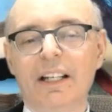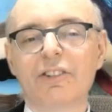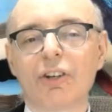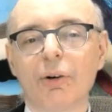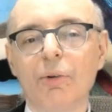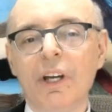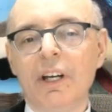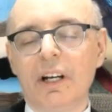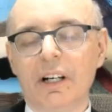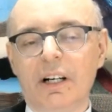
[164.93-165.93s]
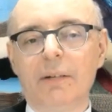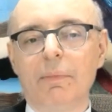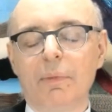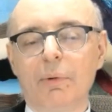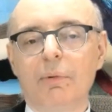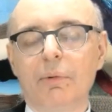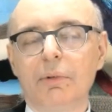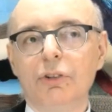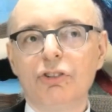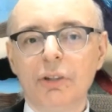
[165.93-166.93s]
so
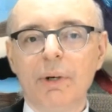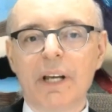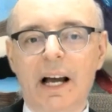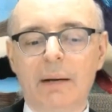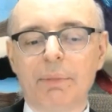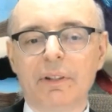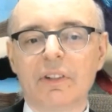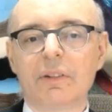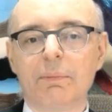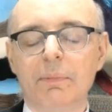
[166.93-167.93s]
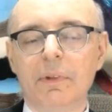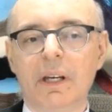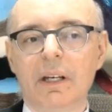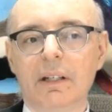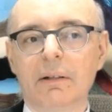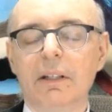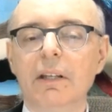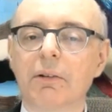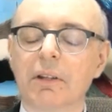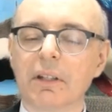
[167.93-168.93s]
usually what happens is
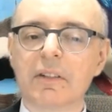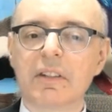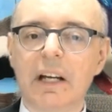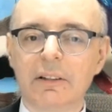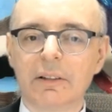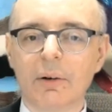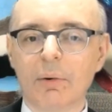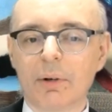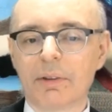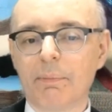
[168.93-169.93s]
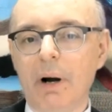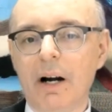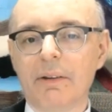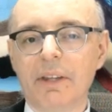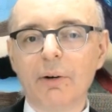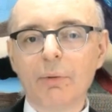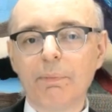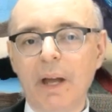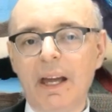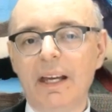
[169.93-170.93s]
either the seller or the buyer, they don't
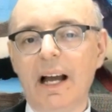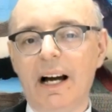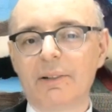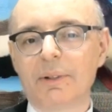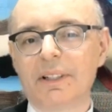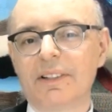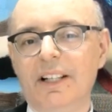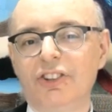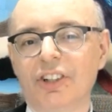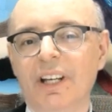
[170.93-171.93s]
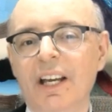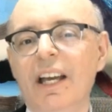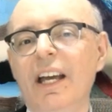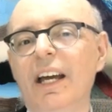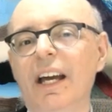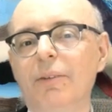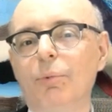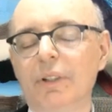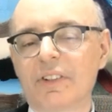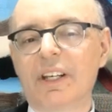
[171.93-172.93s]
pay adequate attention. And
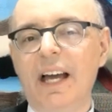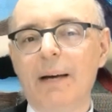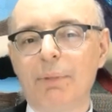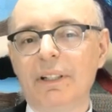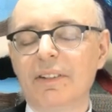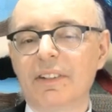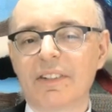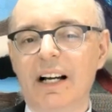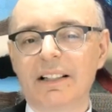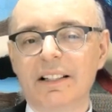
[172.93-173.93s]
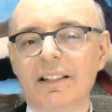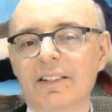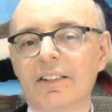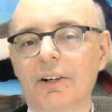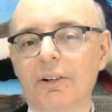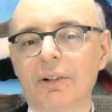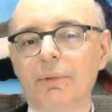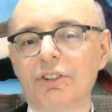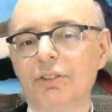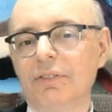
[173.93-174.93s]
what's going to happen is exactly the scenario
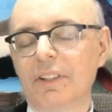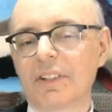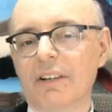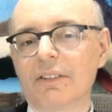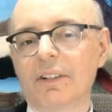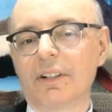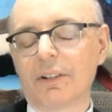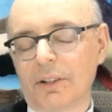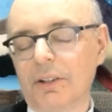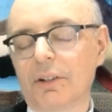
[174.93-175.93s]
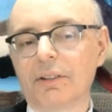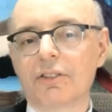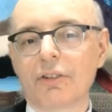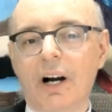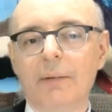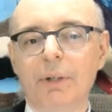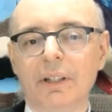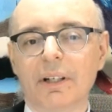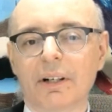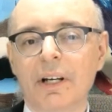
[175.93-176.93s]
which you've discovered here or you're
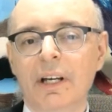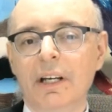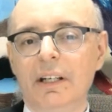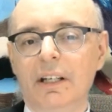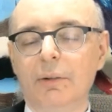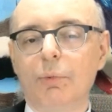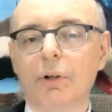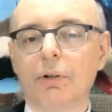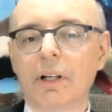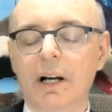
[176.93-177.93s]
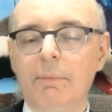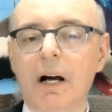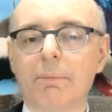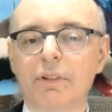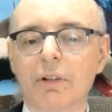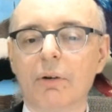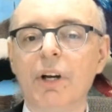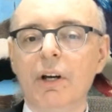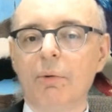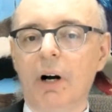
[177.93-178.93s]
describing here, it will come up. So
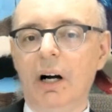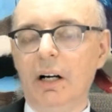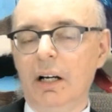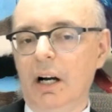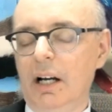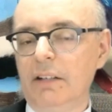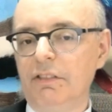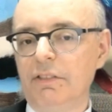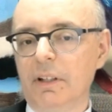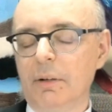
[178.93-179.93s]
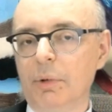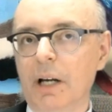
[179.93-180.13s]
when